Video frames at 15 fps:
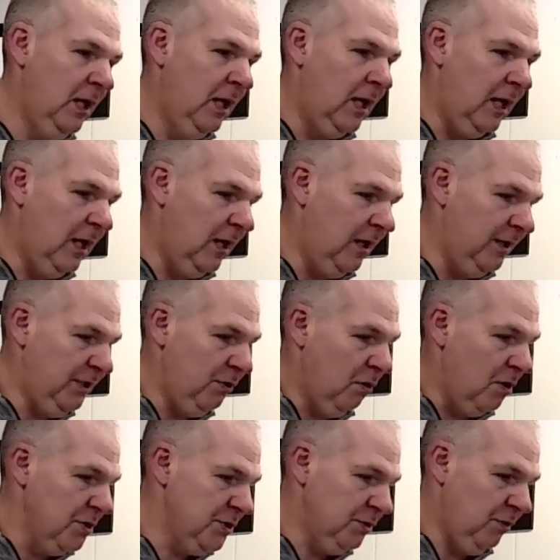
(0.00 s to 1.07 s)
You
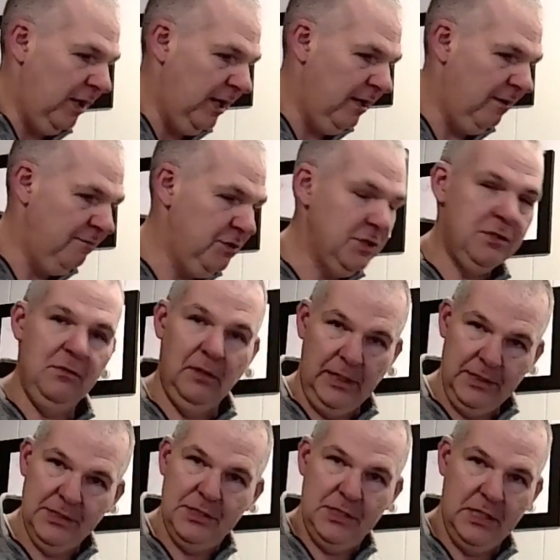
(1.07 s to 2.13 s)
also have, just
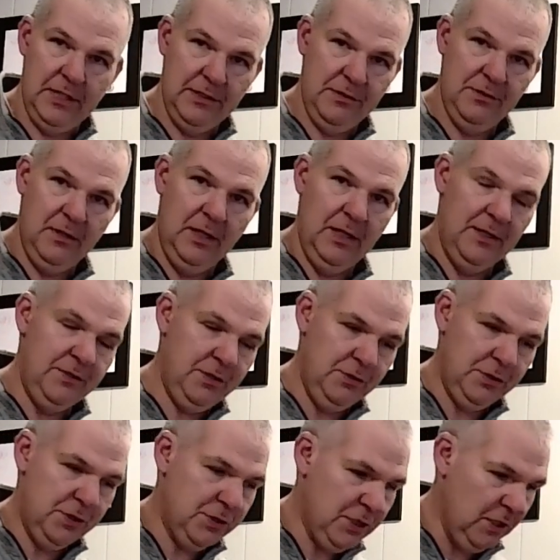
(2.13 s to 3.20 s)
like I said,
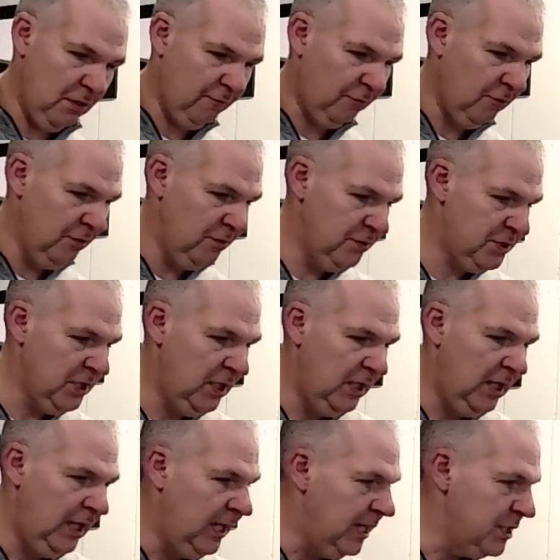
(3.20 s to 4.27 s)
do-it-yourselfers,
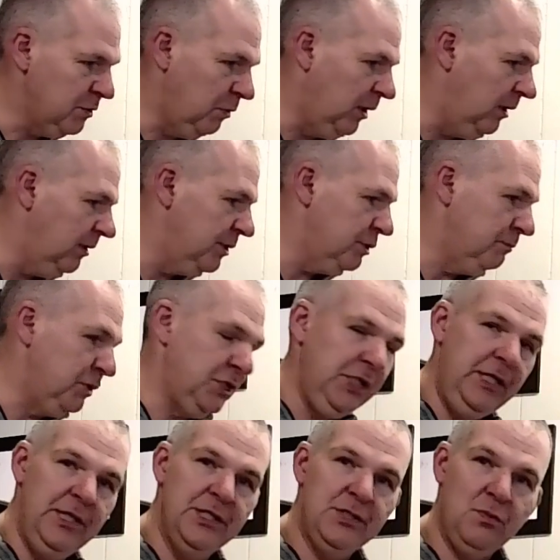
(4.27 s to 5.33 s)
as well as
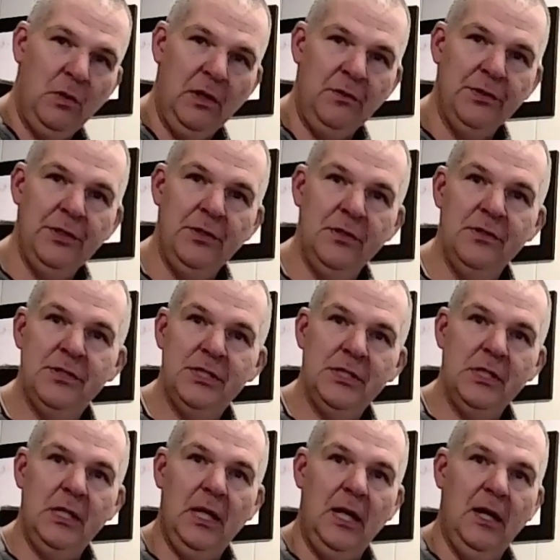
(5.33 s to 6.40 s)
machinists, welders,
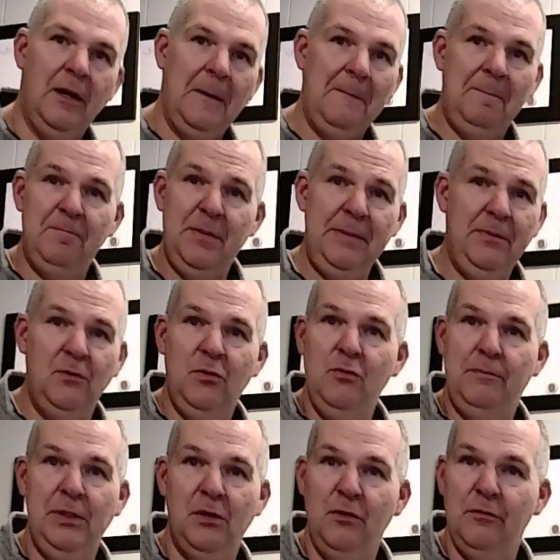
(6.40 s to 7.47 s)
people who
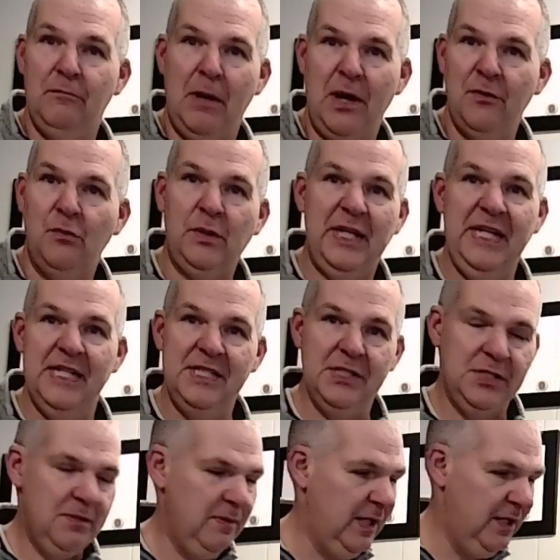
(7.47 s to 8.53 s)
build model
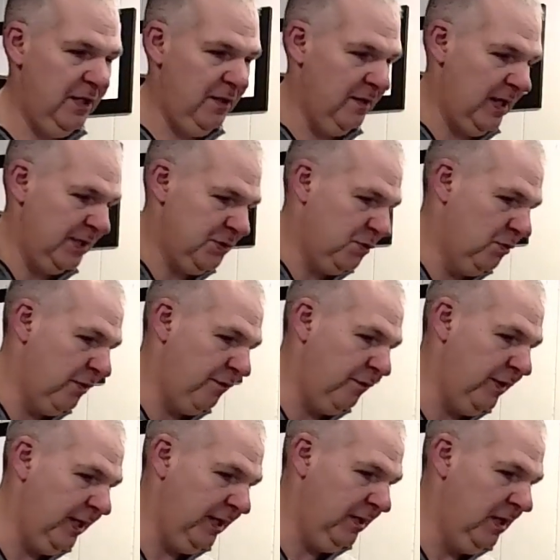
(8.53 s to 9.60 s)
kits, any of that sort of
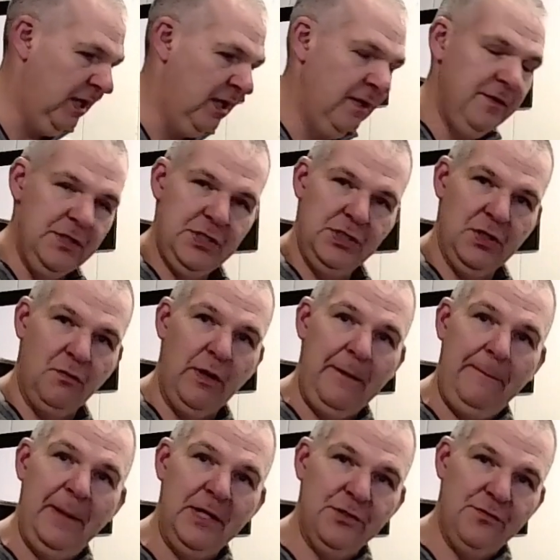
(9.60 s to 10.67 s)
thing. This is a great
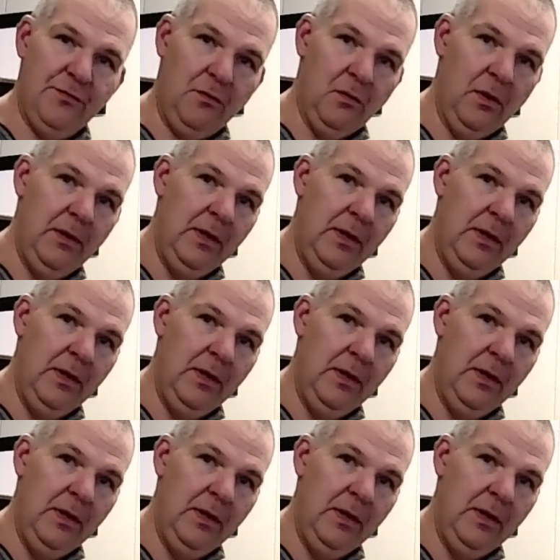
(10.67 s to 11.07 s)
bench for.